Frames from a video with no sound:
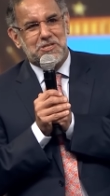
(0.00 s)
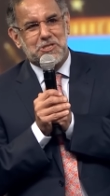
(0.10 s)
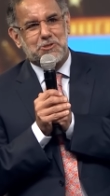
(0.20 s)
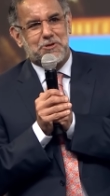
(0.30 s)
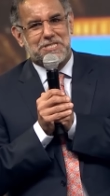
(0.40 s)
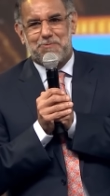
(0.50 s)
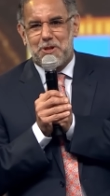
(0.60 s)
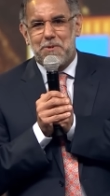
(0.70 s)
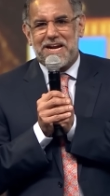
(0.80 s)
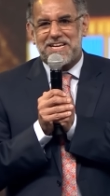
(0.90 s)
to a
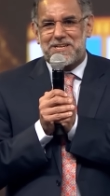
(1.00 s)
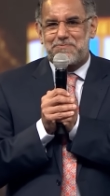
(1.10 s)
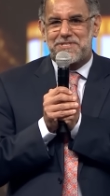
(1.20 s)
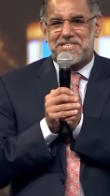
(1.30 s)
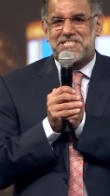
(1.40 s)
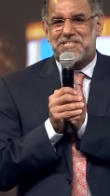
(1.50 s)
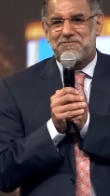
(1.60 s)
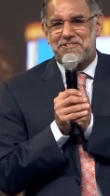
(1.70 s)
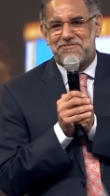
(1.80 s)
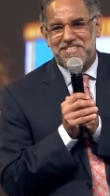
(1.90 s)
diplomatic representative
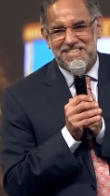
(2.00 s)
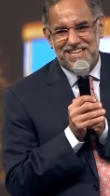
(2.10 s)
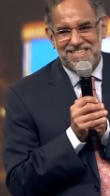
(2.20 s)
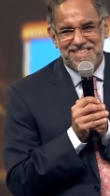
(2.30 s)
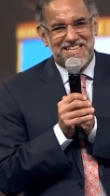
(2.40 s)
of India.